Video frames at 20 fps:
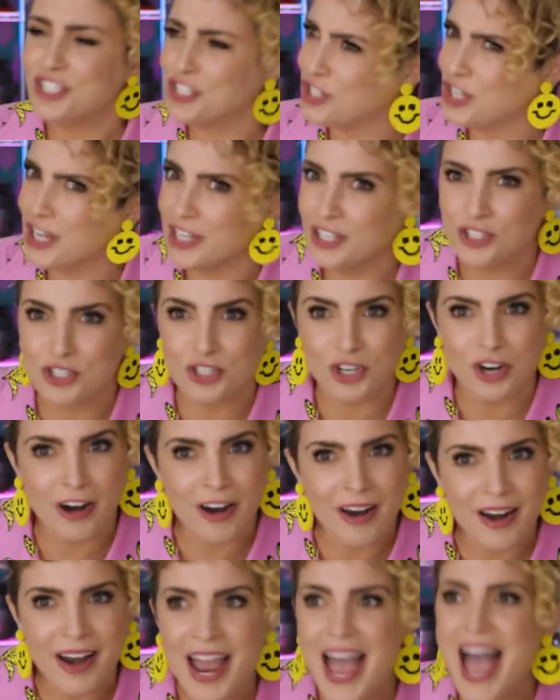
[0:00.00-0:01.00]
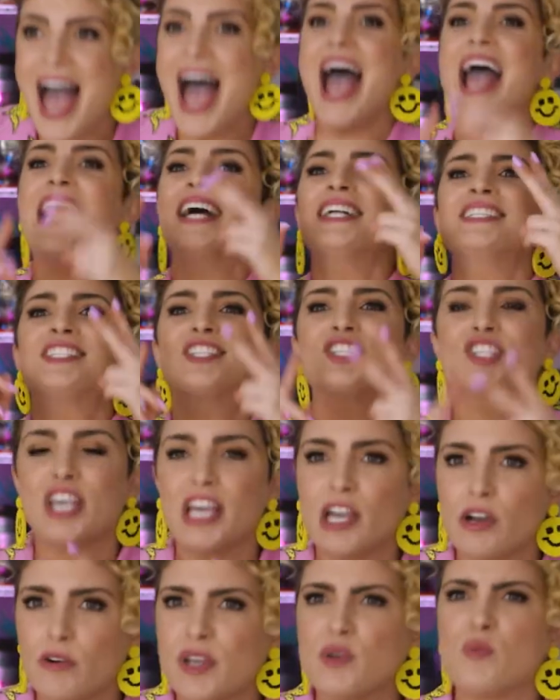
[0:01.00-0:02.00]
Ginger and
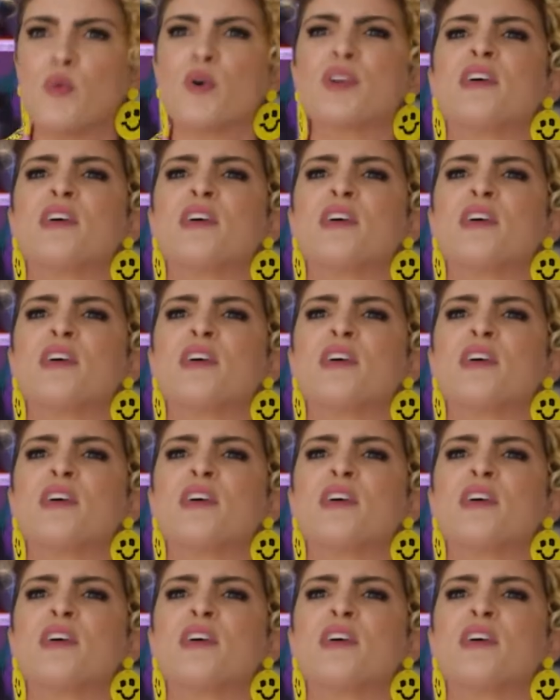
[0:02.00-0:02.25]
Scary were